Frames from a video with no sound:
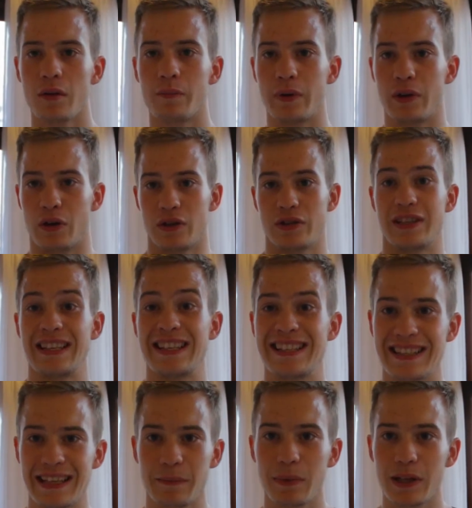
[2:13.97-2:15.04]
because they
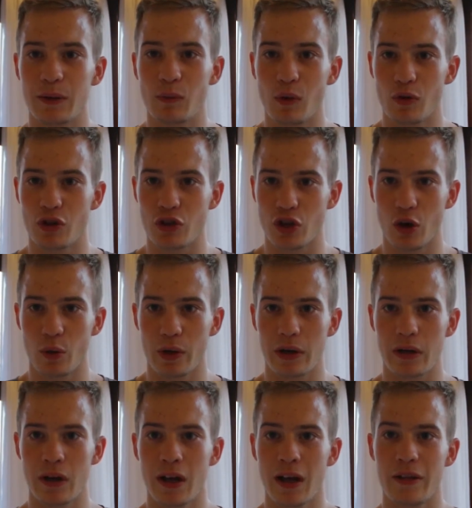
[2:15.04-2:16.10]
simply won't show it.